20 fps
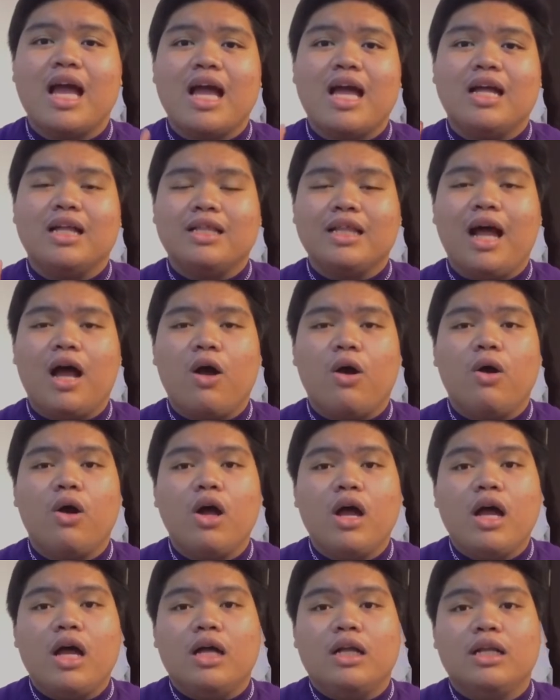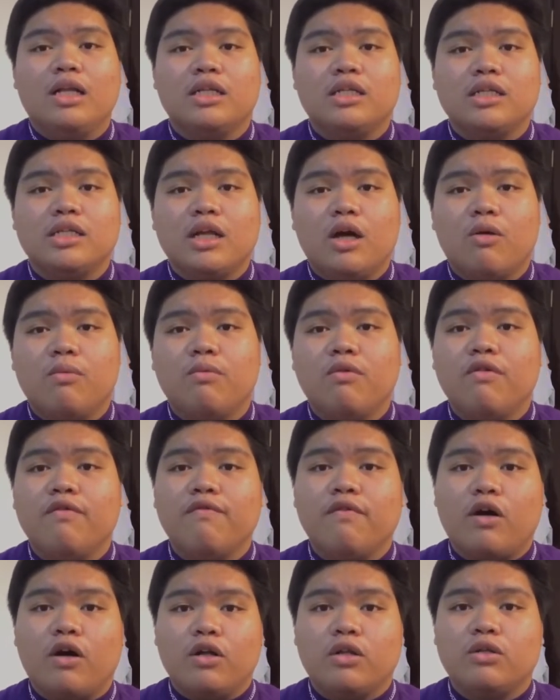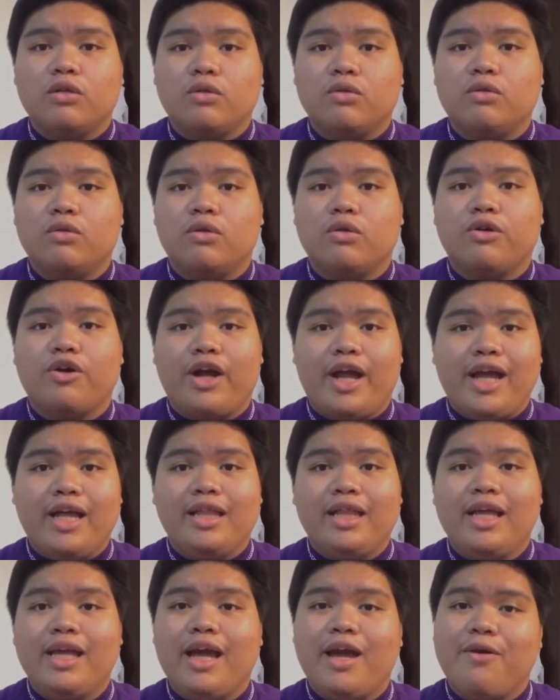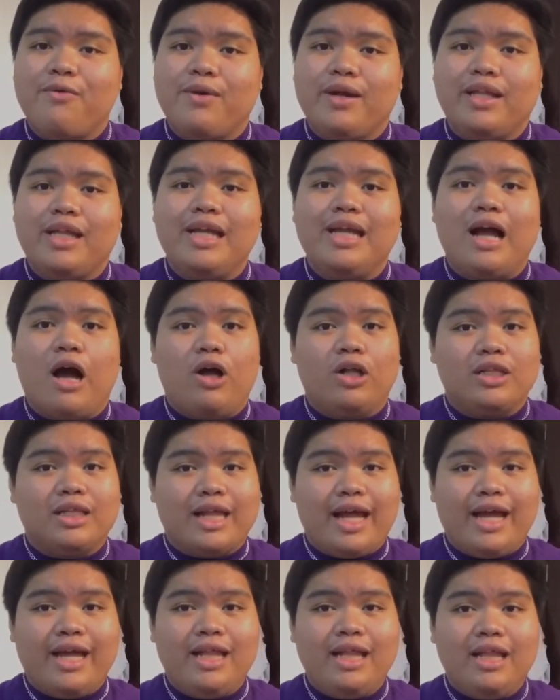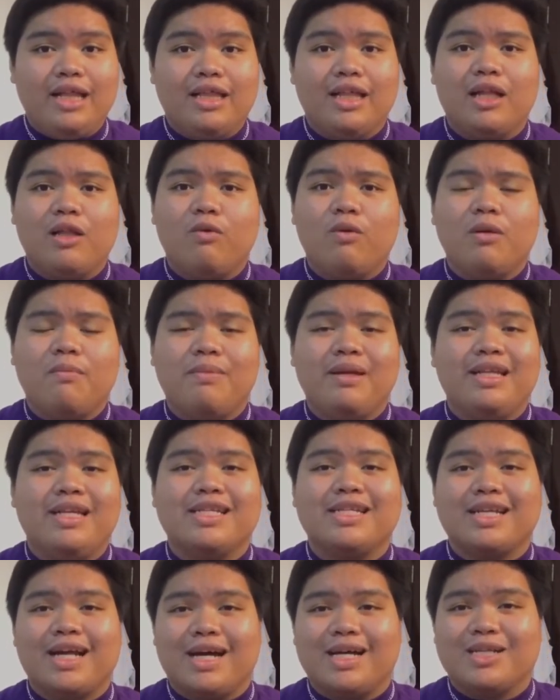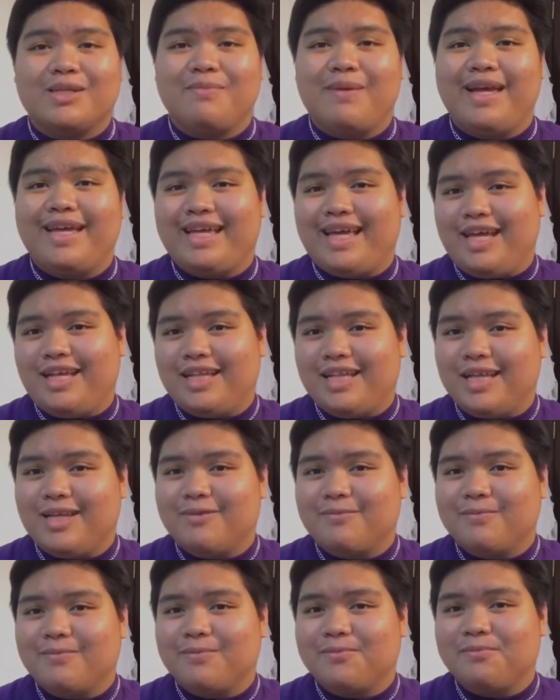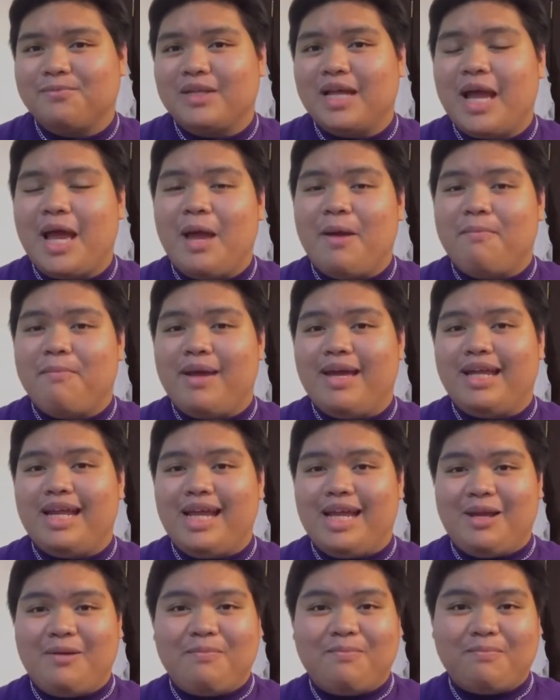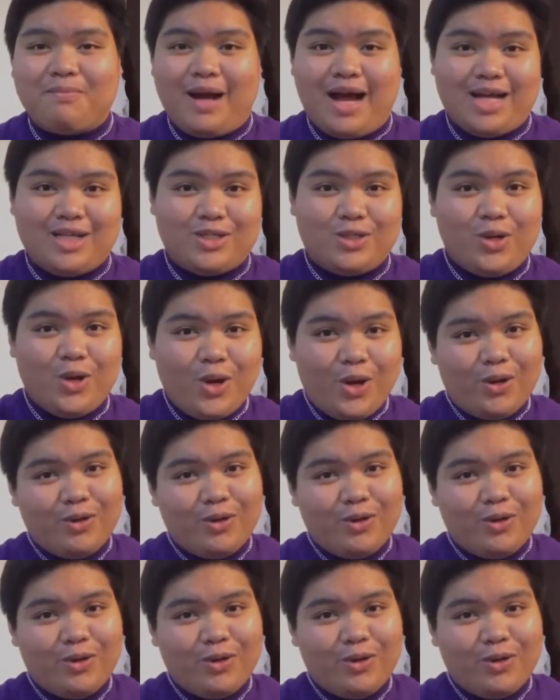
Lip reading: Now, let's move on to creating a reading outline that will be discussed by Caitlin. Mary, pasok.